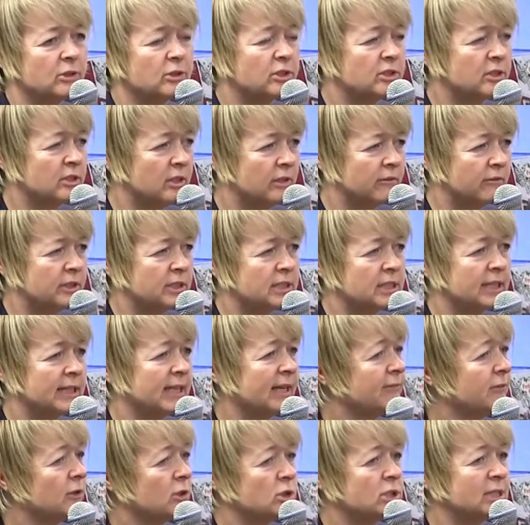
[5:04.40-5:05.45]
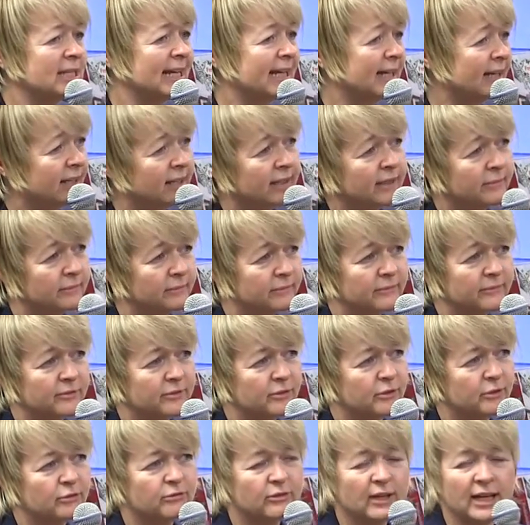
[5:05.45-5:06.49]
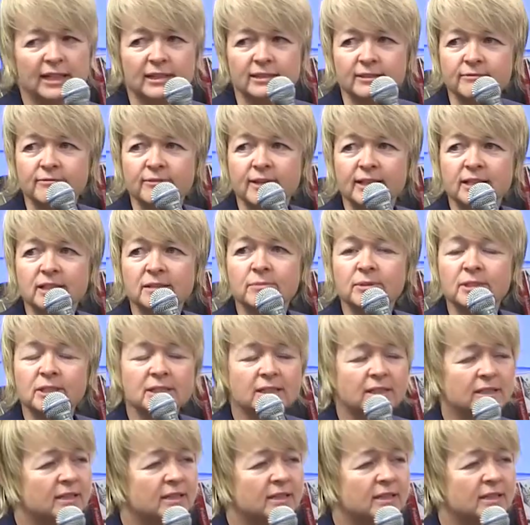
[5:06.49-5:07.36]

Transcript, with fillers: lost servants and they've lost income through failed investments,